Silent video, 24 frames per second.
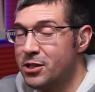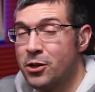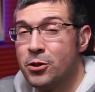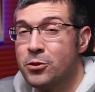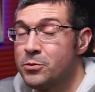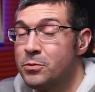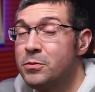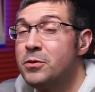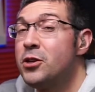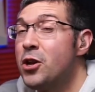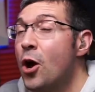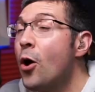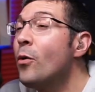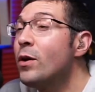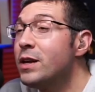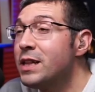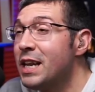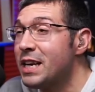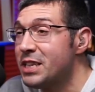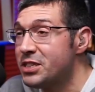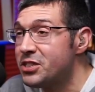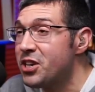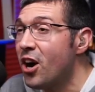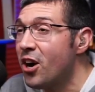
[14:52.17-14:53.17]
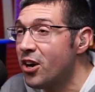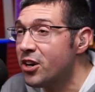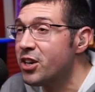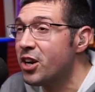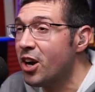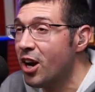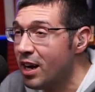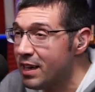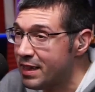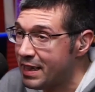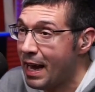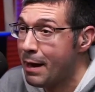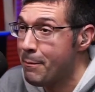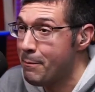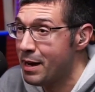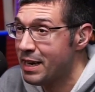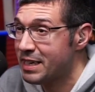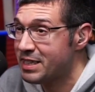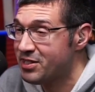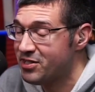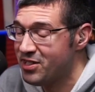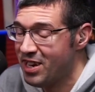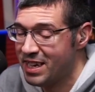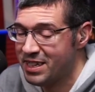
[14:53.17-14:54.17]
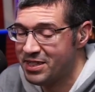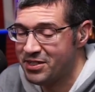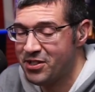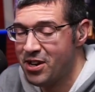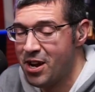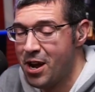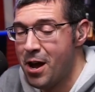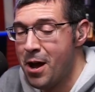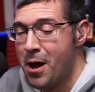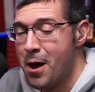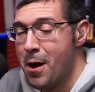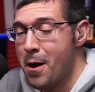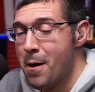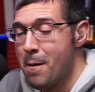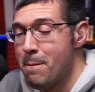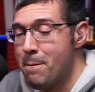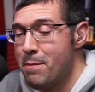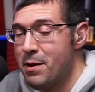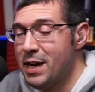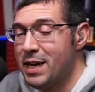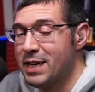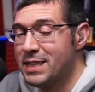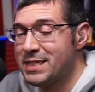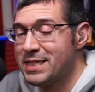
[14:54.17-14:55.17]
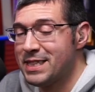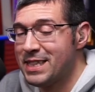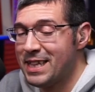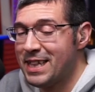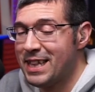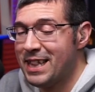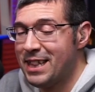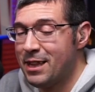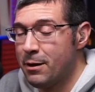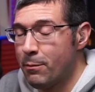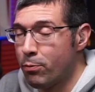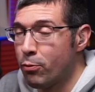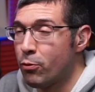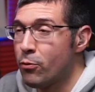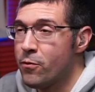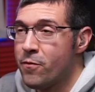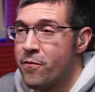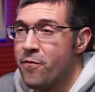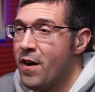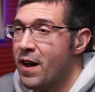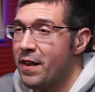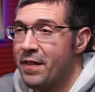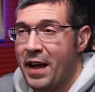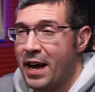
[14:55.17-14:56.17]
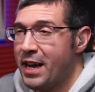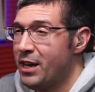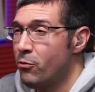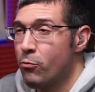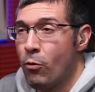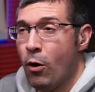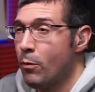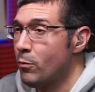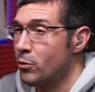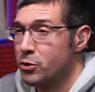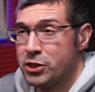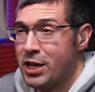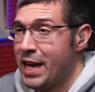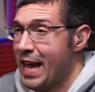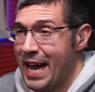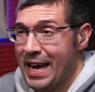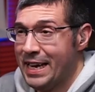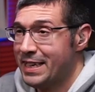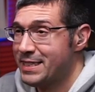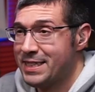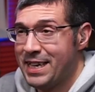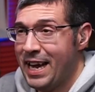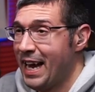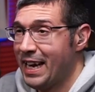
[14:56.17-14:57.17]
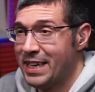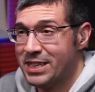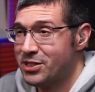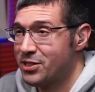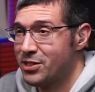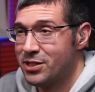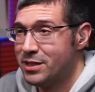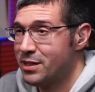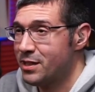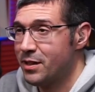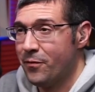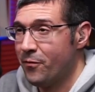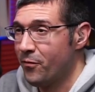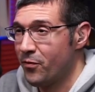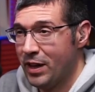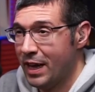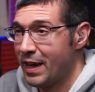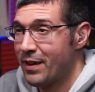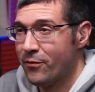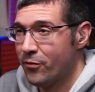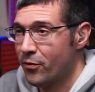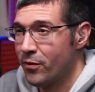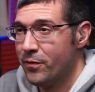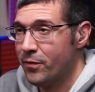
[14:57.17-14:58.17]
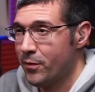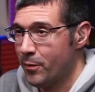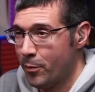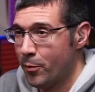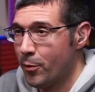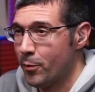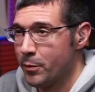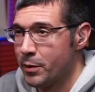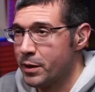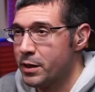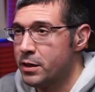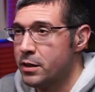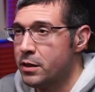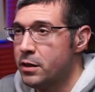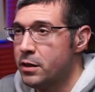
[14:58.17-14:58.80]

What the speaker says: So knowing that it's uncut, that makes sense. Because the proof on that, you almost can't taste the flavor of the bourbon.